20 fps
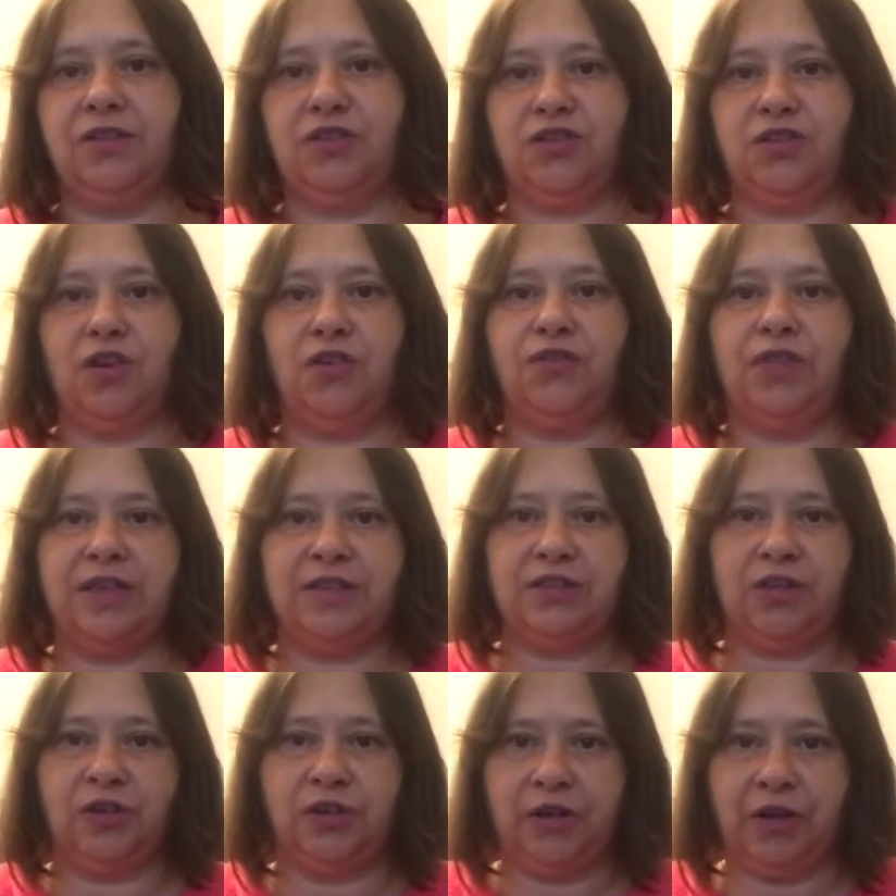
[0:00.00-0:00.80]
So
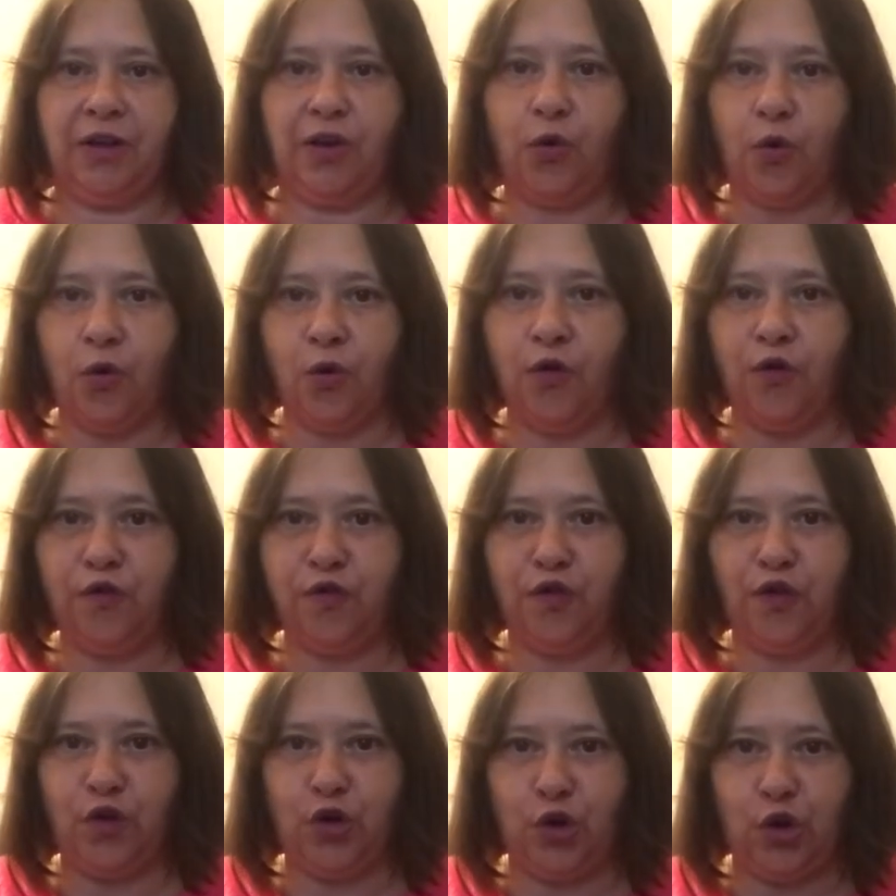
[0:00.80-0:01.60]
there's an
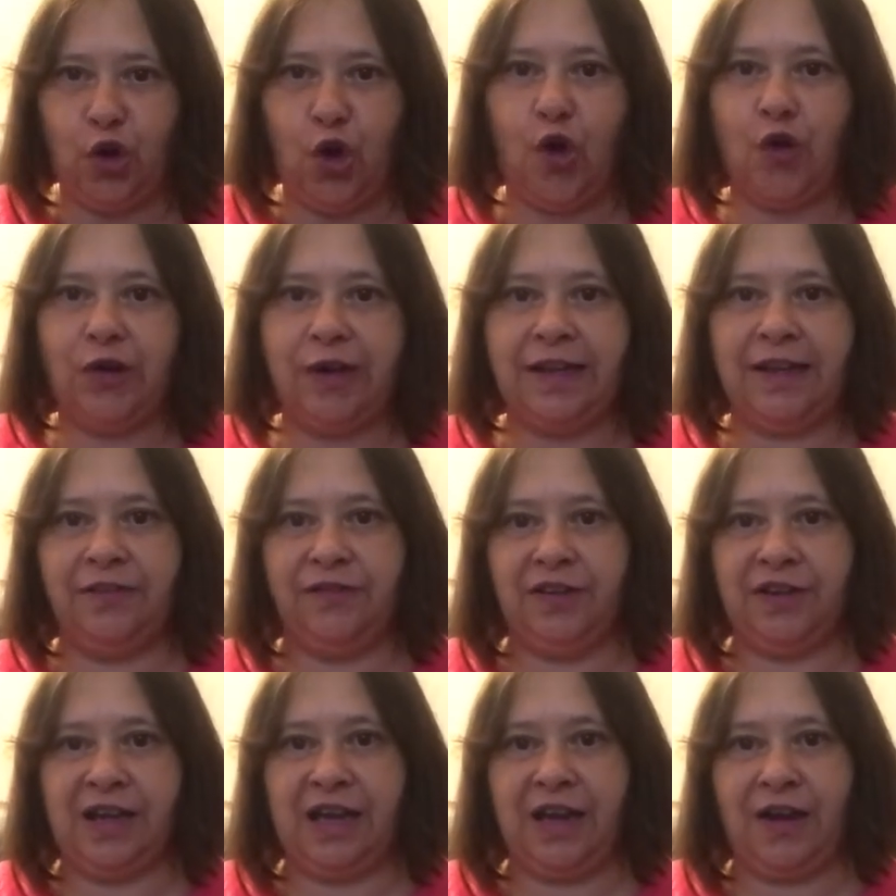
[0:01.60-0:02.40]
awful lot
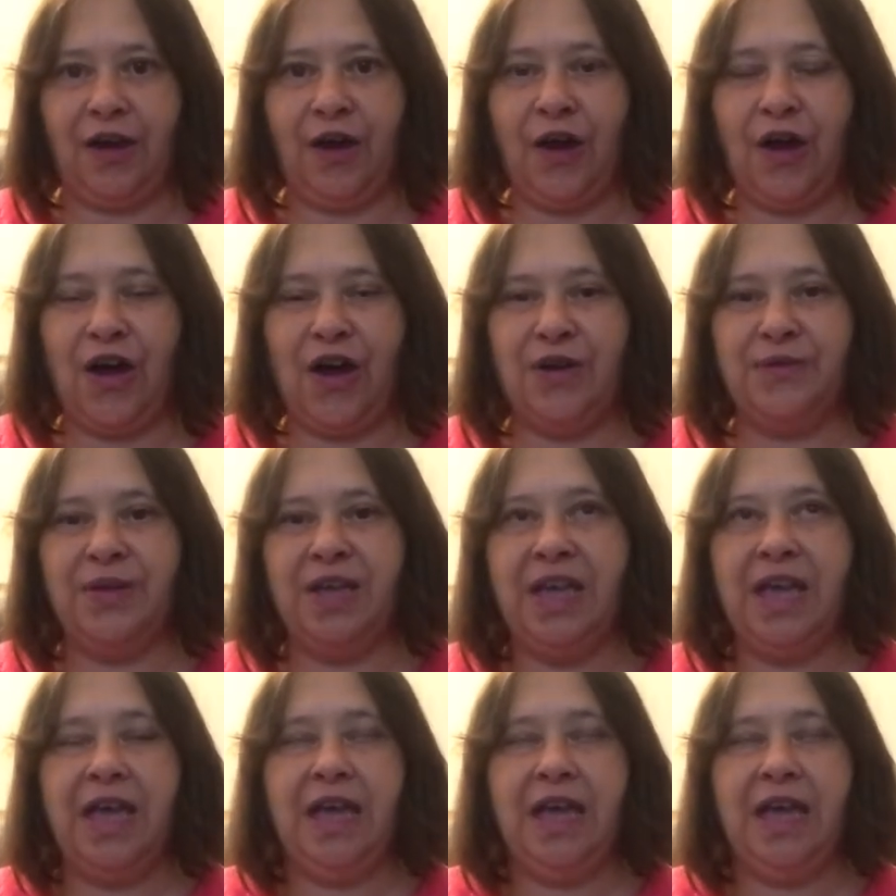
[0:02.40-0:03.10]
leaving our home.